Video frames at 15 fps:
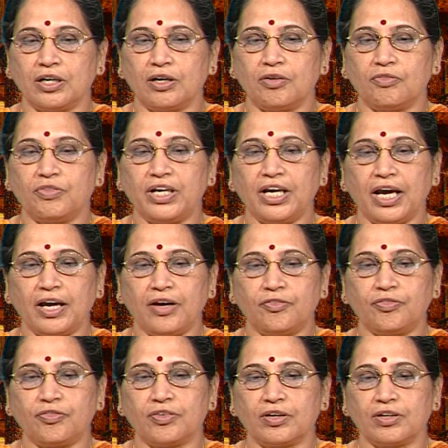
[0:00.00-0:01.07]
We
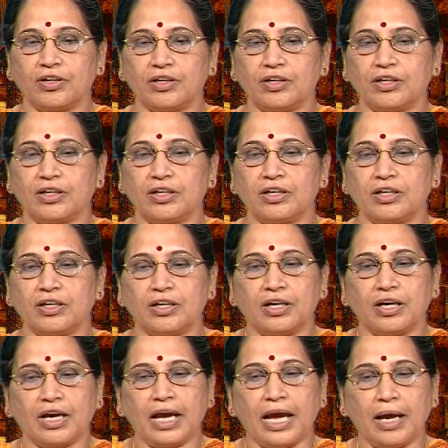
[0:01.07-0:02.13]
have
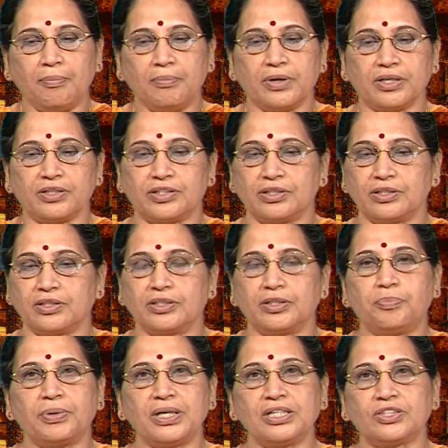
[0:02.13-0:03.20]
Hamlet, the
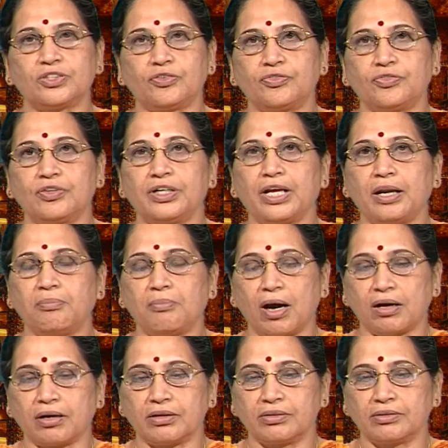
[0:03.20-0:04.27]
Prince of Denmark.